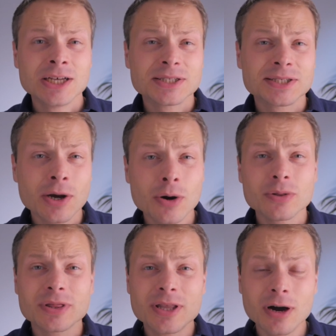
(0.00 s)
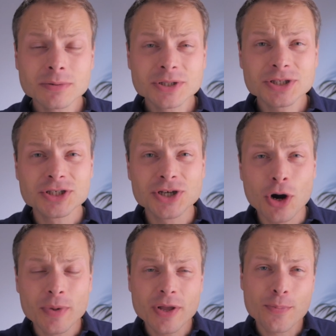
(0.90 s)
So don't just
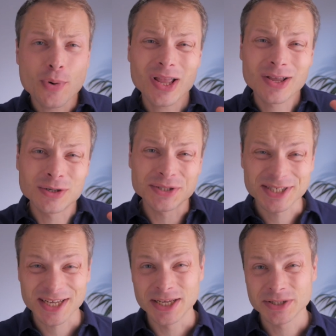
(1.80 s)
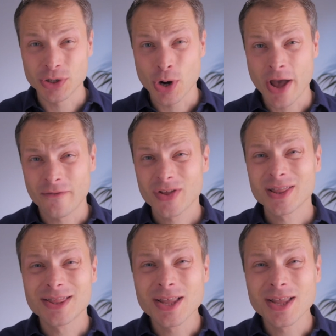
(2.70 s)
show me the practical skills you have.